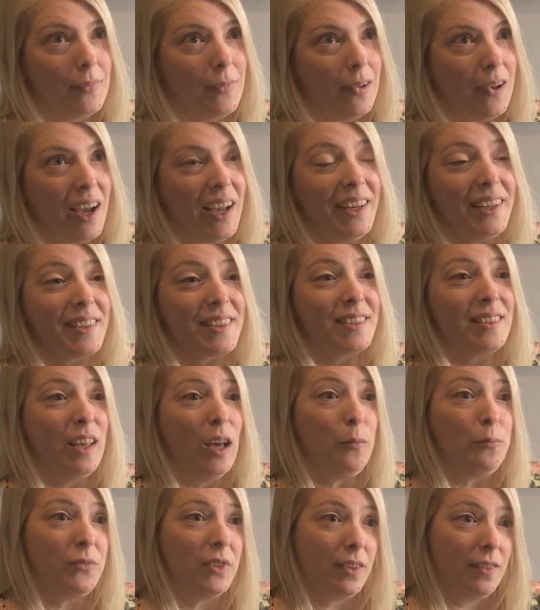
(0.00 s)

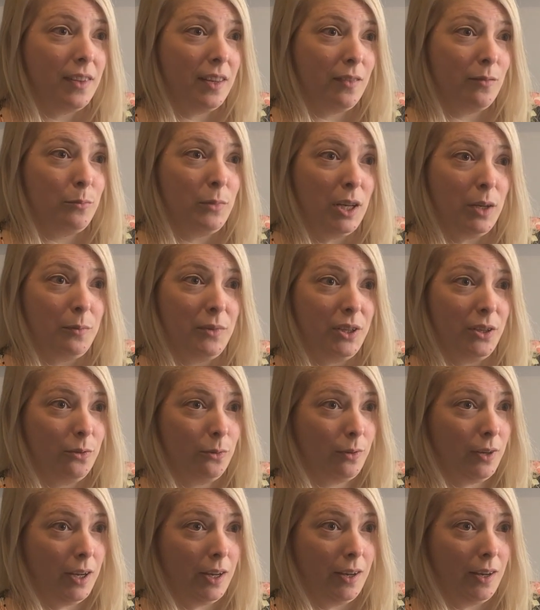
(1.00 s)
accept that they've made me
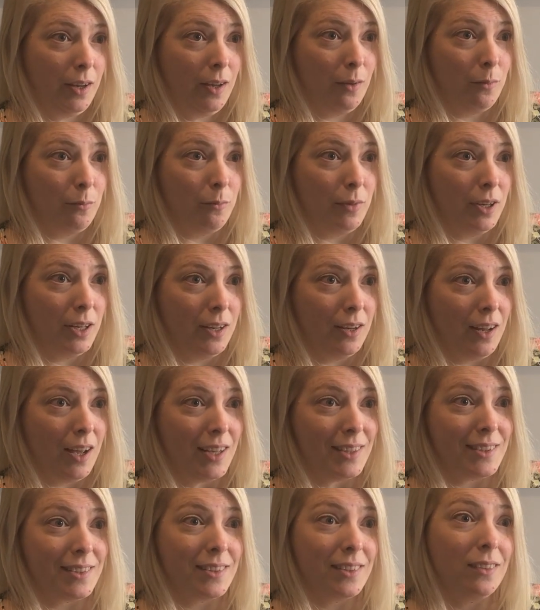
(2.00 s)
who I am, but
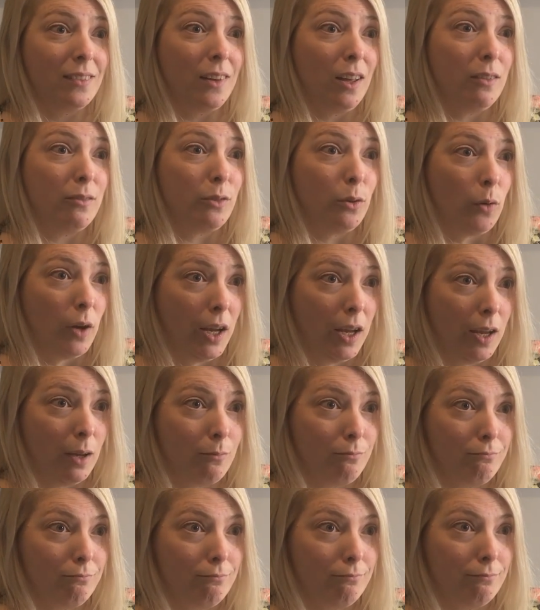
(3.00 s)
I still love who I am.